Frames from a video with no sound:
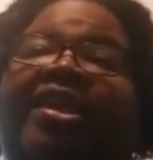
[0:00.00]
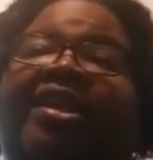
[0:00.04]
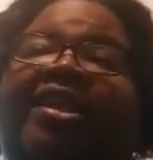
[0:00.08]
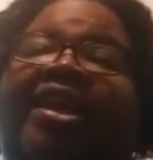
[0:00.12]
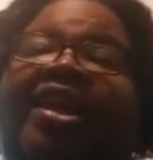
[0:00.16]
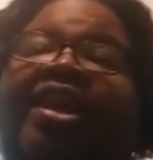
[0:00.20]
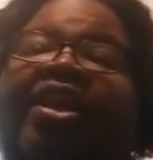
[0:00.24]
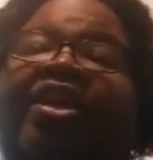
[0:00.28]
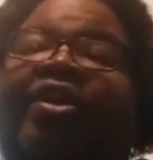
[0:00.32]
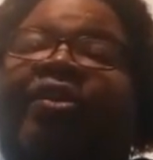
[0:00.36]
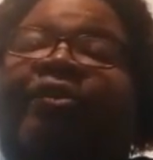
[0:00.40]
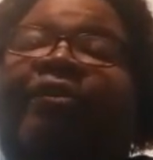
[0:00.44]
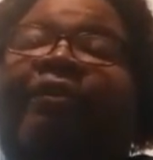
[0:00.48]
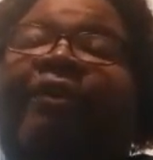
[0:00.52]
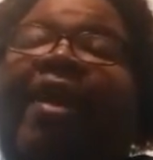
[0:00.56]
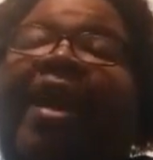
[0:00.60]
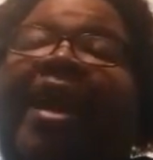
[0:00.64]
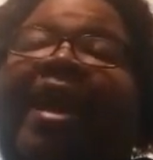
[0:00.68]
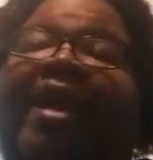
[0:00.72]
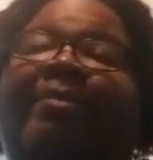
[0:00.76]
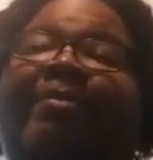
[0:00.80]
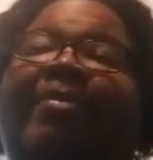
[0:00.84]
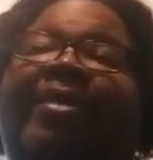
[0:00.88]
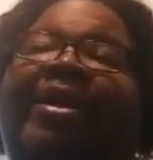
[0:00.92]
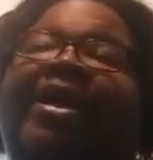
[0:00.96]
They're
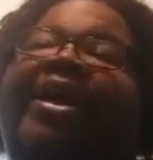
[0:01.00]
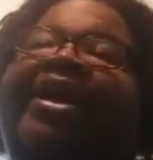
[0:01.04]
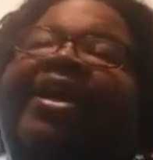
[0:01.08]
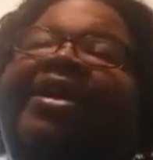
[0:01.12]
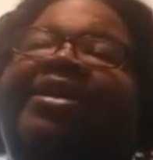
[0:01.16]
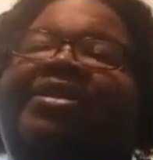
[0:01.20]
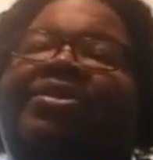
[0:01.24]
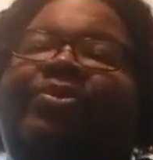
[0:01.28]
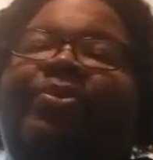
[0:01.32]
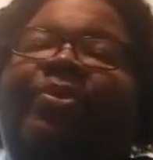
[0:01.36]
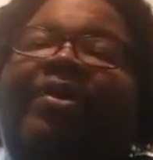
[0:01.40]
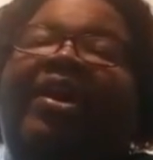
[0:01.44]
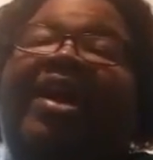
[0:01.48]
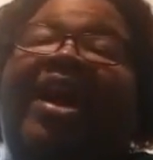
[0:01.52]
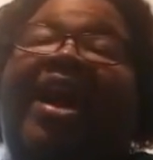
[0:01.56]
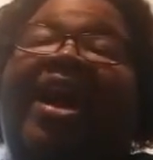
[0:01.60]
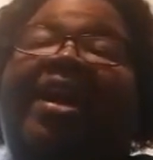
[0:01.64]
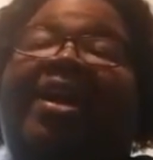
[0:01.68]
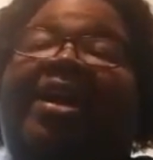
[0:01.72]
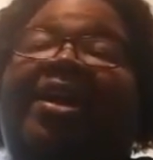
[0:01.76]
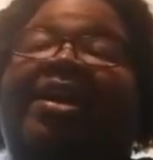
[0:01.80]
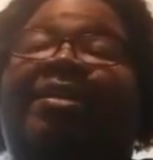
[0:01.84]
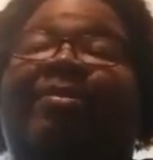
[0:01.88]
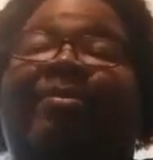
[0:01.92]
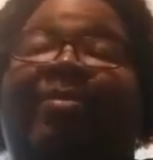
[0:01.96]
great, but guess what?
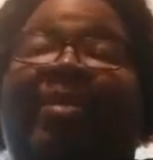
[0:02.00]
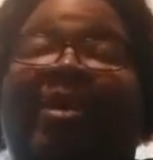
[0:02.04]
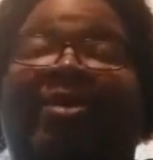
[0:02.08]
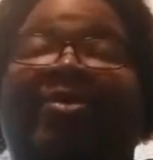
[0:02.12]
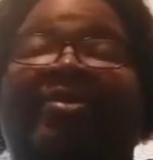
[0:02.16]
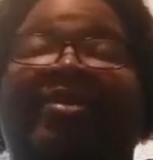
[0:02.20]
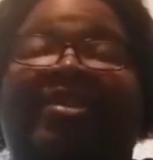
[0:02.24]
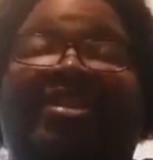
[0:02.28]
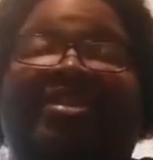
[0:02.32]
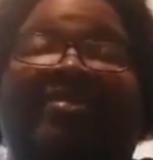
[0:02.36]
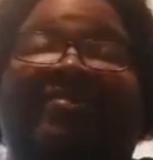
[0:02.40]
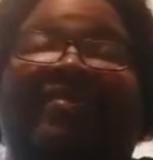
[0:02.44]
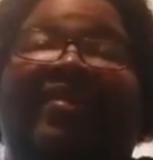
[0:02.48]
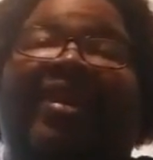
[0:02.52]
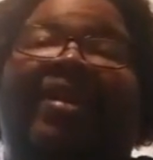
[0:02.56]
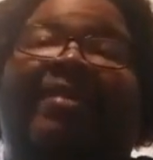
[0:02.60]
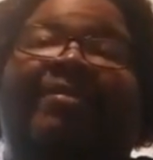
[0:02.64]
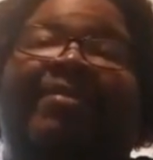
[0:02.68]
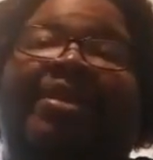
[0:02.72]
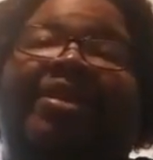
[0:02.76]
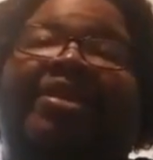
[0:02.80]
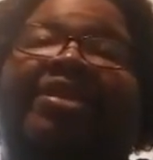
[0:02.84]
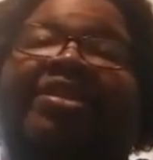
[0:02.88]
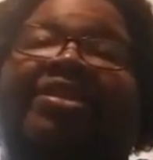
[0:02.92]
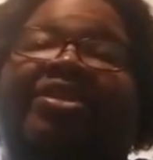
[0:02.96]
I get a bonus
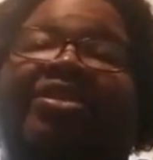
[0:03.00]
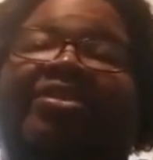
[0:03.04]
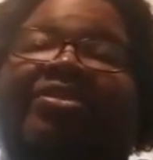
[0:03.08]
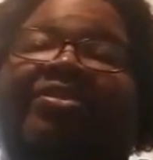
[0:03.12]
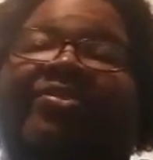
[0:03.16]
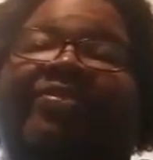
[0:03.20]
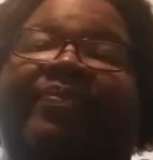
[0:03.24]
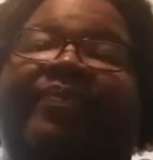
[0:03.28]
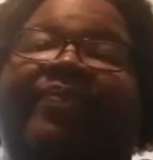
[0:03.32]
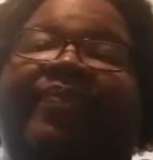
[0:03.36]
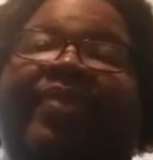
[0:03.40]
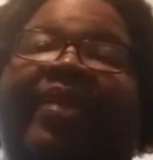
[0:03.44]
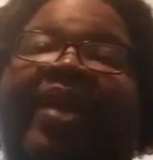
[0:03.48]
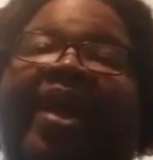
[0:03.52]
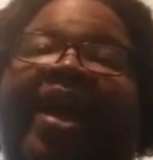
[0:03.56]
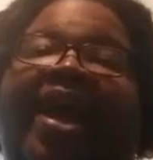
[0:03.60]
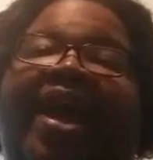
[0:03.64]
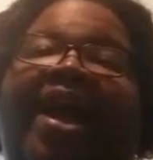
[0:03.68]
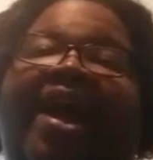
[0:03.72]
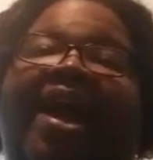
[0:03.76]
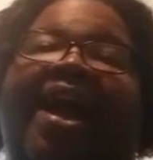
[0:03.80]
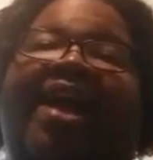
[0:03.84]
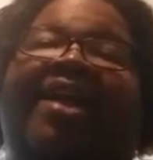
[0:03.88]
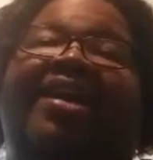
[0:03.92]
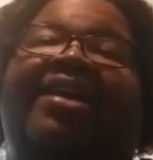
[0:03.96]
family too.
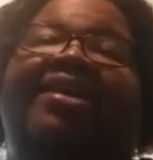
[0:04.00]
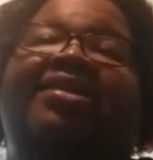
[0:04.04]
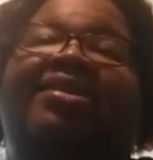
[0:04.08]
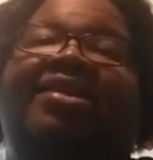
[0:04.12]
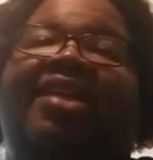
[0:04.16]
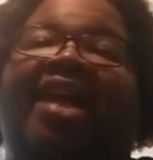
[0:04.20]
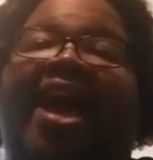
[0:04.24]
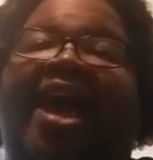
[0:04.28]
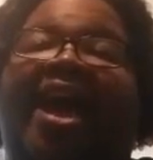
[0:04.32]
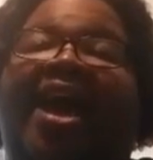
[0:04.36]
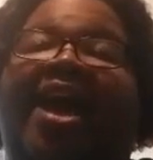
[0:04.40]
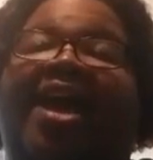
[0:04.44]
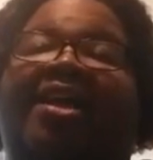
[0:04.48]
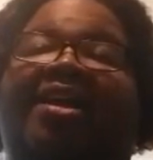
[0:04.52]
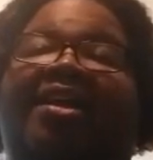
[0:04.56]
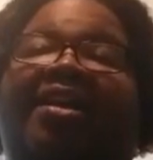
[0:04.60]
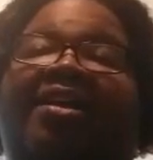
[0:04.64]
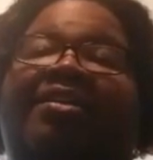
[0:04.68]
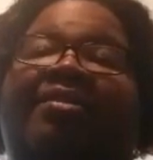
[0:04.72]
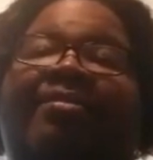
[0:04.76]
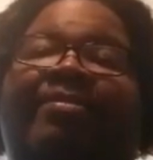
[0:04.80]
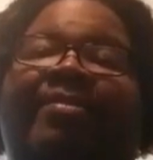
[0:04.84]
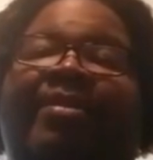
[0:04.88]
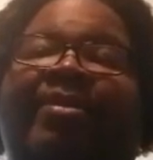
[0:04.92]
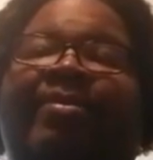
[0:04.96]
I get to add
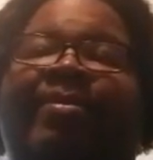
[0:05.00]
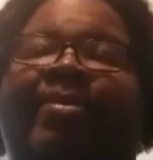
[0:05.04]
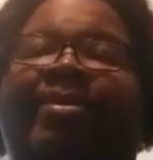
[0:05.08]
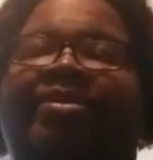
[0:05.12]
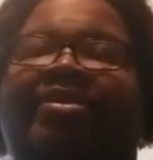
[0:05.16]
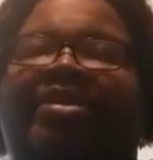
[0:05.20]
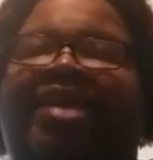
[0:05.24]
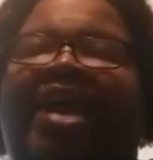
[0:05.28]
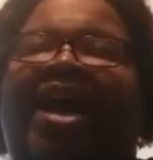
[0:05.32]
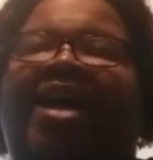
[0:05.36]
other members.